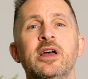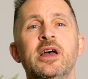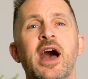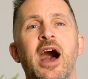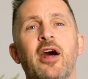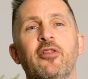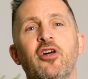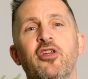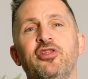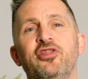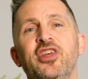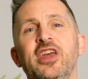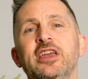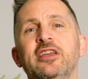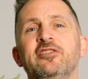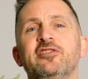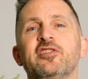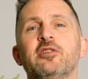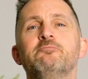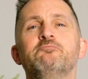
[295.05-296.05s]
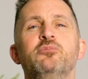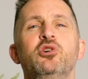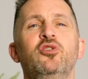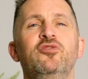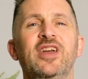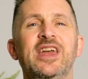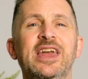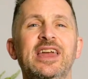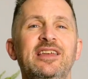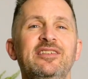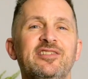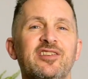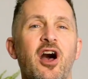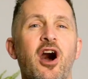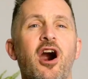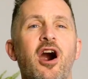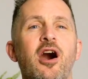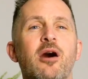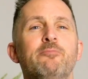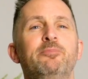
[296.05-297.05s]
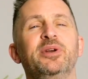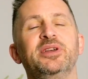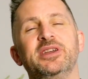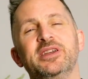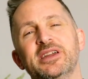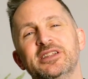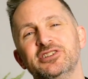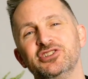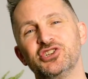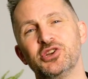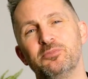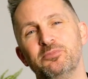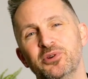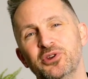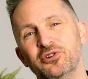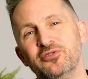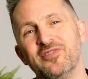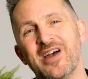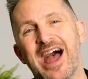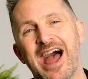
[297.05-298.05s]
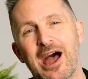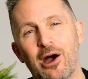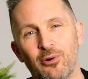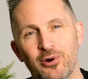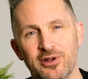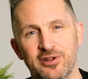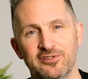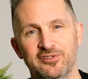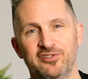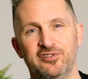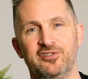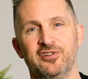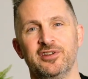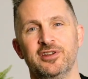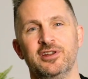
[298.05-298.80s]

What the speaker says: and the things that move His heart begin to move ours.